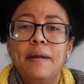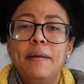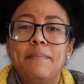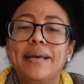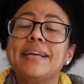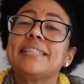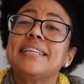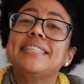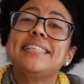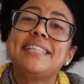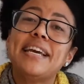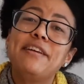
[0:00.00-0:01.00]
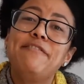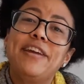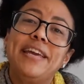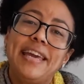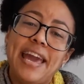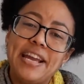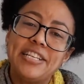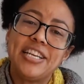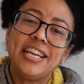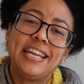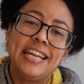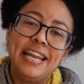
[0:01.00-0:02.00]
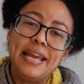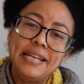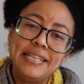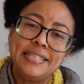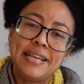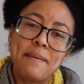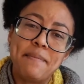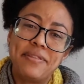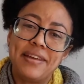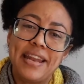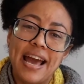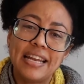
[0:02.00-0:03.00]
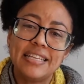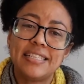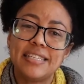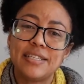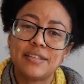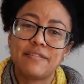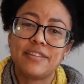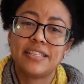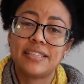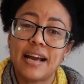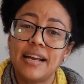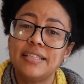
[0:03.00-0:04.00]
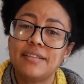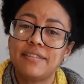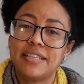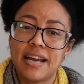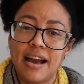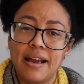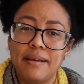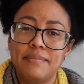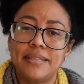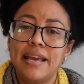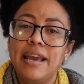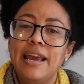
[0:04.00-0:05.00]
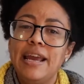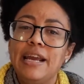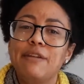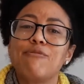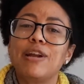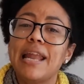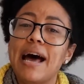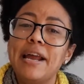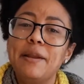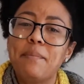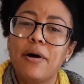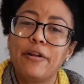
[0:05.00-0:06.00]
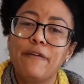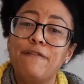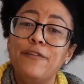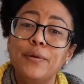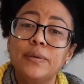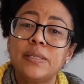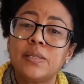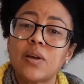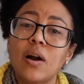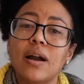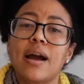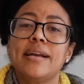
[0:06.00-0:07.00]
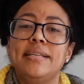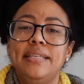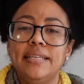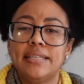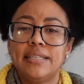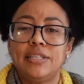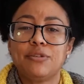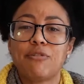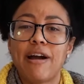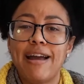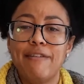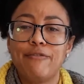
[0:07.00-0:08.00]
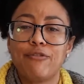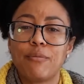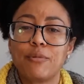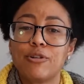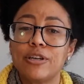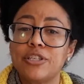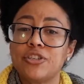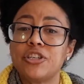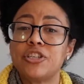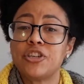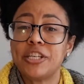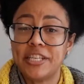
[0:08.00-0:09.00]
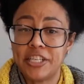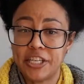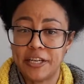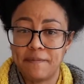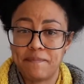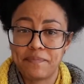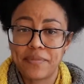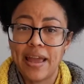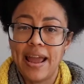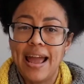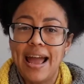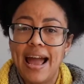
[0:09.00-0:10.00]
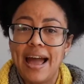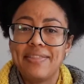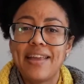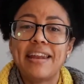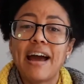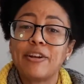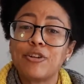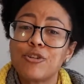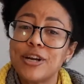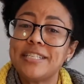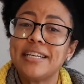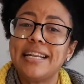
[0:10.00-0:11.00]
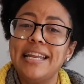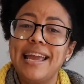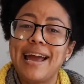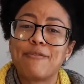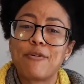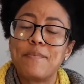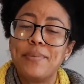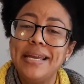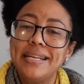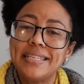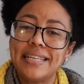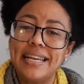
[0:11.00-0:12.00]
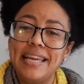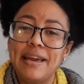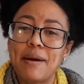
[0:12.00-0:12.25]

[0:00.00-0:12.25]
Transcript: because instead of engaging in an in-depth analysis of the signs of the times, it relied upon a few stock ideas derived from Christian tradition, and then uncritically and repeatedly